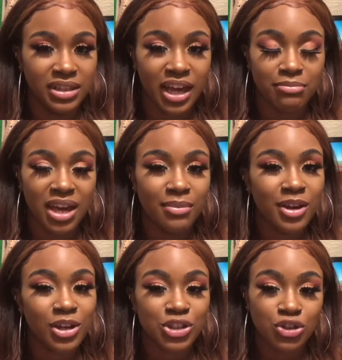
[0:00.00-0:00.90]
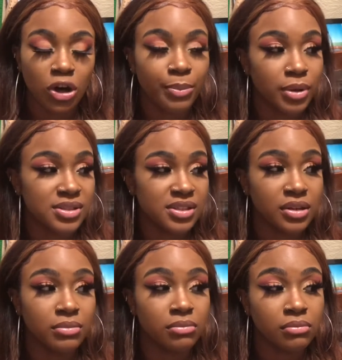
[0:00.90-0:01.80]
Like, maybe it'll show up on
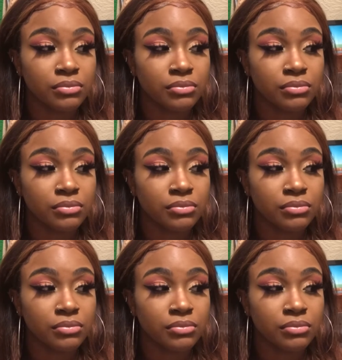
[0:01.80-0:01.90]
some,